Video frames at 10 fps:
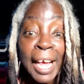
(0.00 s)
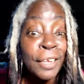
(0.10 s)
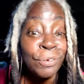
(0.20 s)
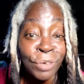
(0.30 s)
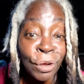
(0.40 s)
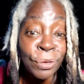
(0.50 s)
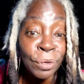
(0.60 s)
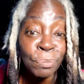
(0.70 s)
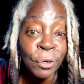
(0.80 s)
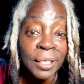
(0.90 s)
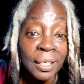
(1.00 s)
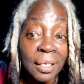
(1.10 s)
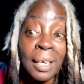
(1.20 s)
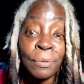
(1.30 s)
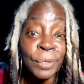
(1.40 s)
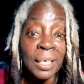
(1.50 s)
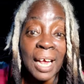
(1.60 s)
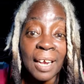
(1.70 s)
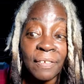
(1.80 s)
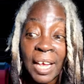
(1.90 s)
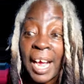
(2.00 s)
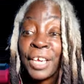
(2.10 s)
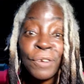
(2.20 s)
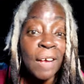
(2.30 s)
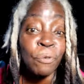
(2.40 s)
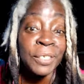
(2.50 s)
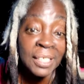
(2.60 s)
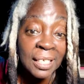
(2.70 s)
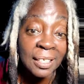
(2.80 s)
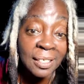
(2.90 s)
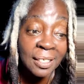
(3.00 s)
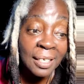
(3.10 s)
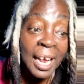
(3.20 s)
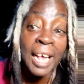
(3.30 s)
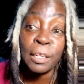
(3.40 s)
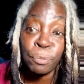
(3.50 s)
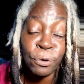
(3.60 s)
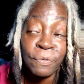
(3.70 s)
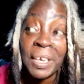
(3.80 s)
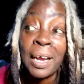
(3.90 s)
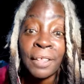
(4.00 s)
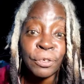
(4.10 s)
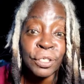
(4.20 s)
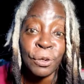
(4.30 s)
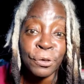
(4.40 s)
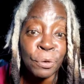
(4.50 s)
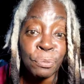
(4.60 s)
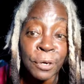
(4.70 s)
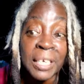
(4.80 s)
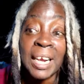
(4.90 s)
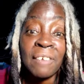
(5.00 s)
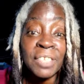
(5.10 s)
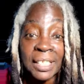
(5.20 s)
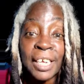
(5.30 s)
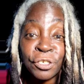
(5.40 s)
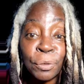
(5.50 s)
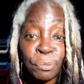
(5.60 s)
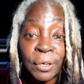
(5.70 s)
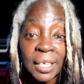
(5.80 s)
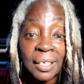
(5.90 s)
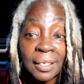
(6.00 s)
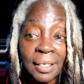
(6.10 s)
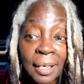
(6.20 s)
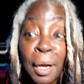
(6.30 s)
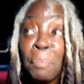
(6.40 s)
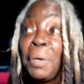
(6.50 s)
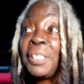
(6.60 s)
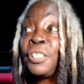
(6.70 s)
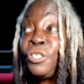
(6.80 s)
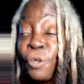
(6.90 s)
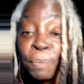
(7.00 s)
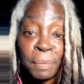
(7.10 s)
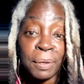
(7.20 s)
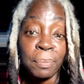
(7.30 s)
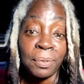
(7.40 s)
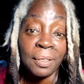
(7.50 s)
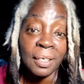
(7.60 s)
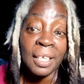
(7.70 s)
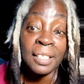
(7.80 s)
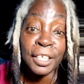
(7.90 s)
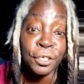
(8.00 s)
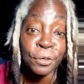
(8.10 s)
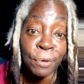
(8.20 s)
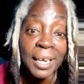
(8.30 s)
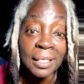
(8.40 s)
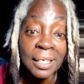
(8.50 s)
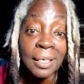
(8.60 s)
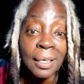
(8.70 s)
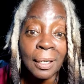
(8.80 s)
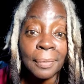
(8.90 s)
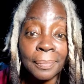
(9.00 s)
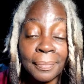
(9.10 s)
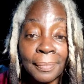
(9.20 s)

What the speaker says: And you know you're brilliant in real life. And you have receipts and the proof. And others know you're brilliant and have said you're brilliant. But stupid people think you're crazy and dumb.